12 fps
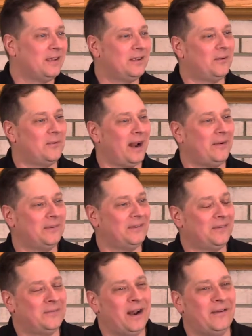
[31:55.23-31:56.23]
You know, when I was,
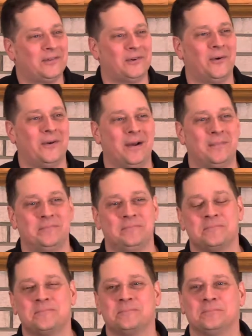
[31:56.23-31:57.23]
when I was growing up,
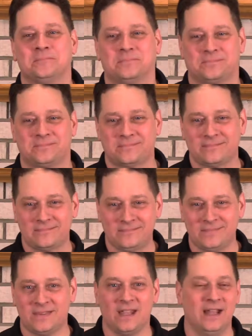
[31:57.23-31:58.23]

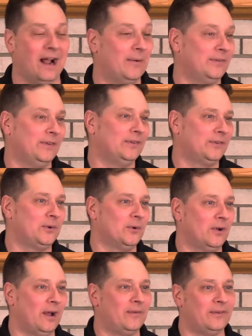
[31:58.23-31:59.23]
and I was in
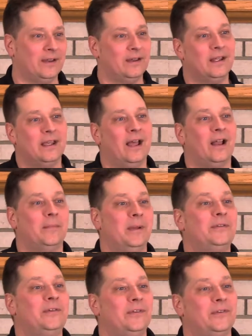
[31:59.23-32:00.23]
school, I was in
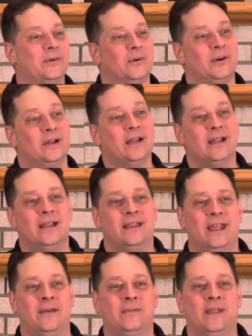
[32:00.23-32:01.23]
elementary school,
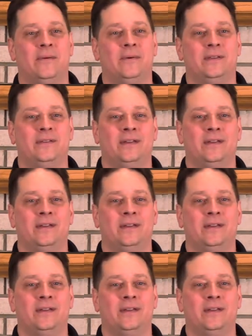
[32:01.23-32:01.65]
they, they would,